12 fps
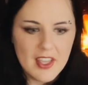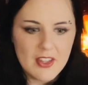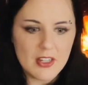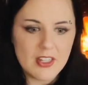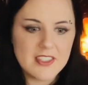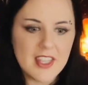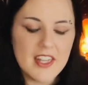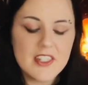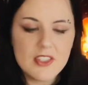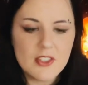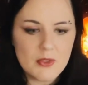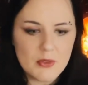They're excited
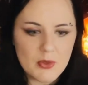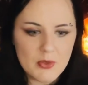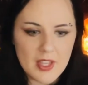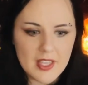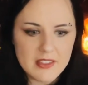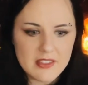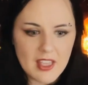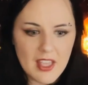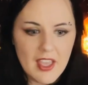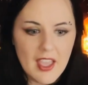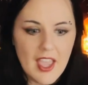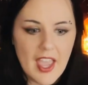to do new things.
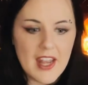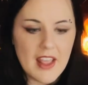And